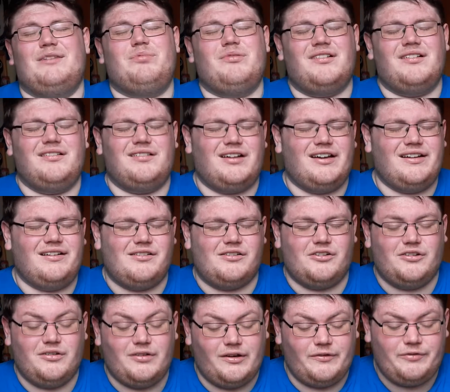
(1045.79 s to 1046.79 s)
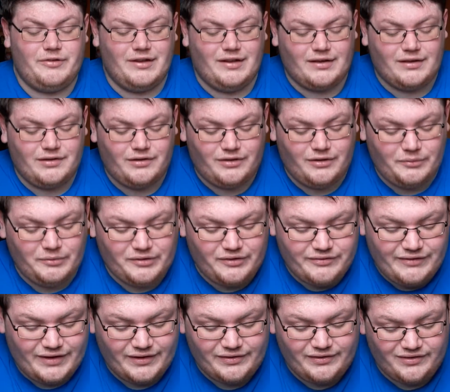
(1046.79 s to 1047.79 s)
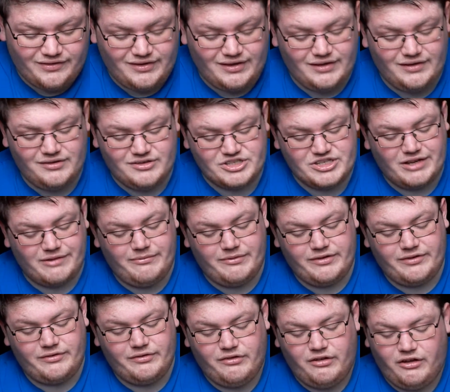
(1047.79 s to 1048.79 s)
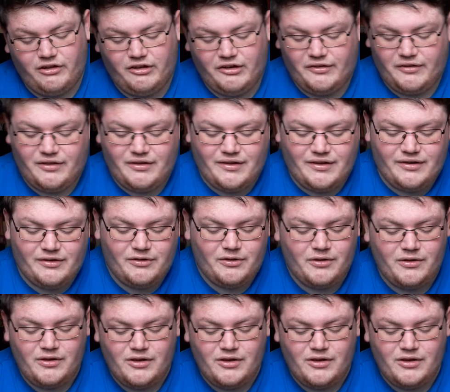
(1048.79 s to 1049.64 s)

But I don't know. I feel like I would have liked to seen Sheamus, Holland, and